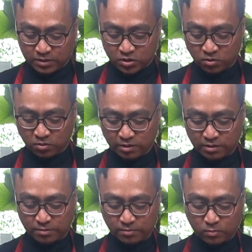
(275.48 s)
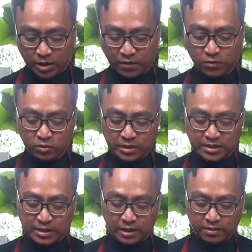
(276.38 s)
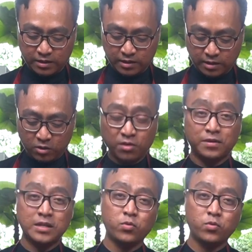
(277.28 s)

So what I've noticed is that I think a lot of us,